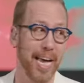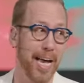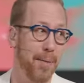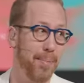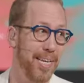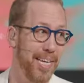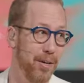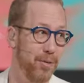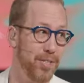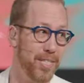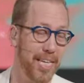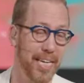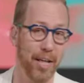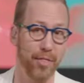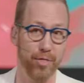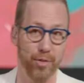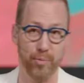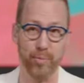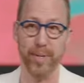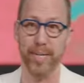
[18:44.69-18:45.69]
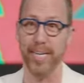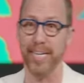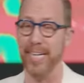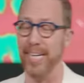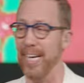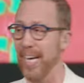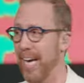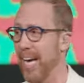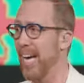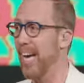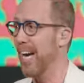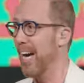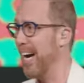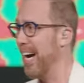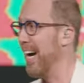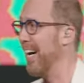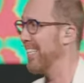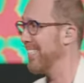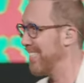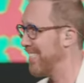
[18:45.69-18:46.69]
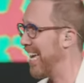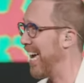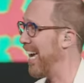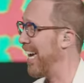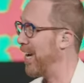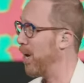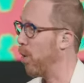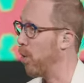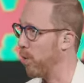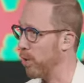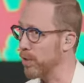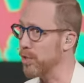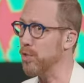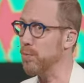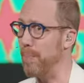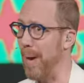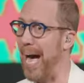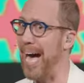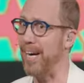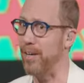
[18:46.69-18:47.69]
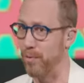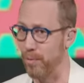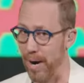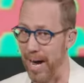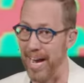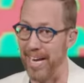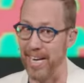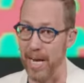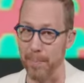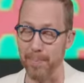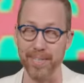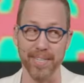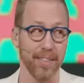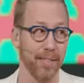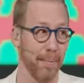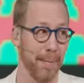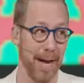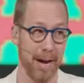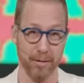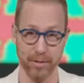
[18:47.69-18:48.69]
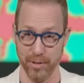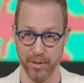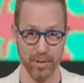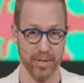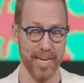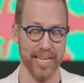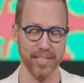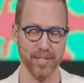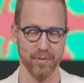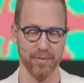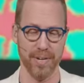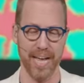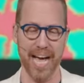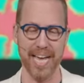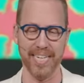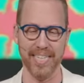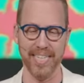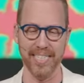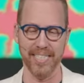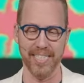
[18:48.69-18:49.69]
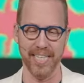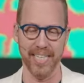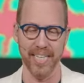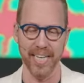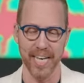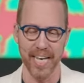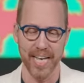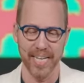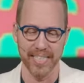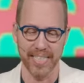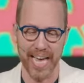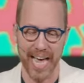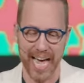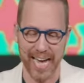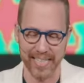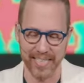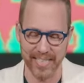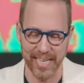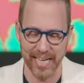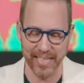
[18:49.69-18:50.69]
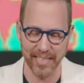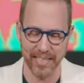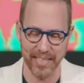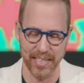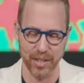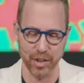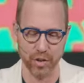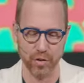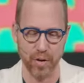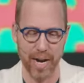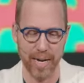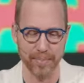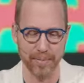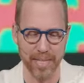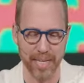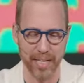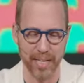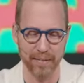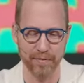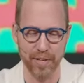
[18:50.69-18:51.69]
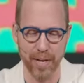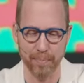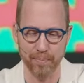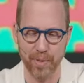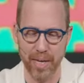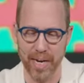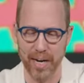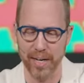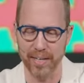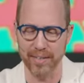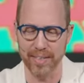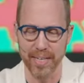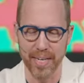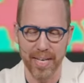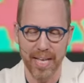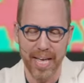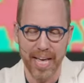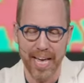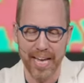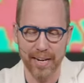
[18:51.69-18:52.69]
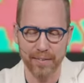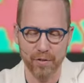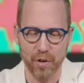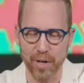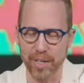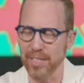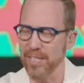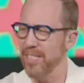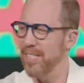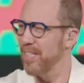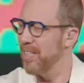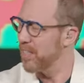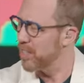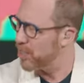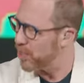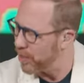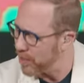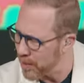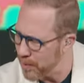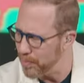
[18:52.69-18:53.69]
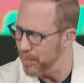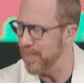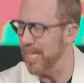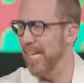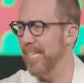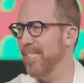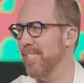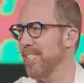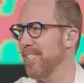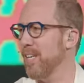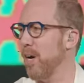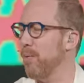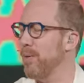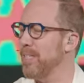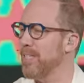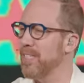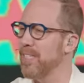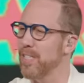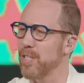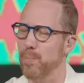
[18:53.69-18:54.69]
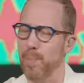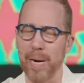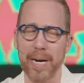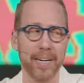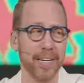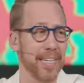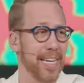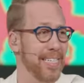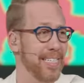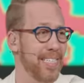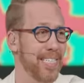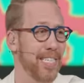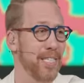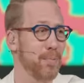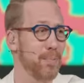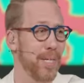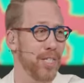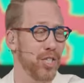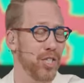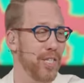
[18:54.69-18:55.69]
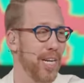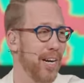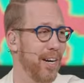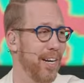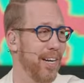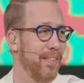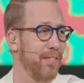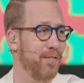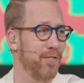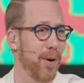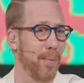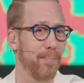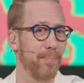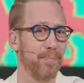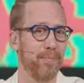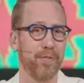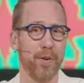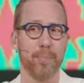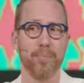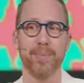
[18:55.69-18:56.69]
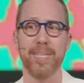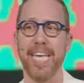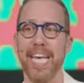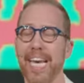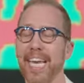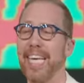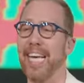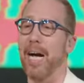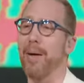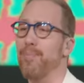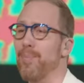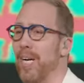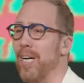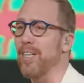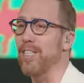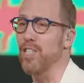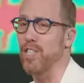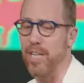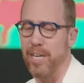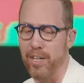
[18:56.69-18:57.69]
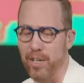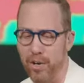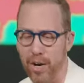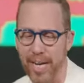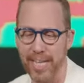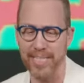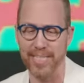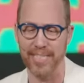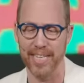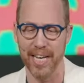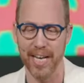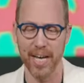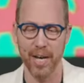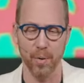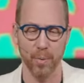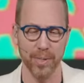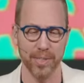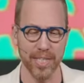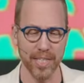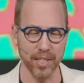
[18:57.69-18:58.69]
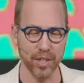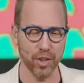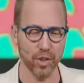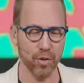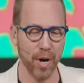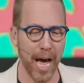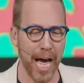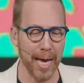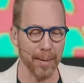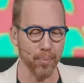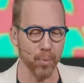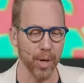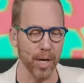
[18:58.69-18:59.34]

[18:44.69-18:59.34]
I mean, it was like a three uh, day horseback ride up into the mountains, okay? So not easy to access these tribes that lived up there. And, and of course, the circumstances always conspired against this missionary from, from getting up there to share Christ with this tribe.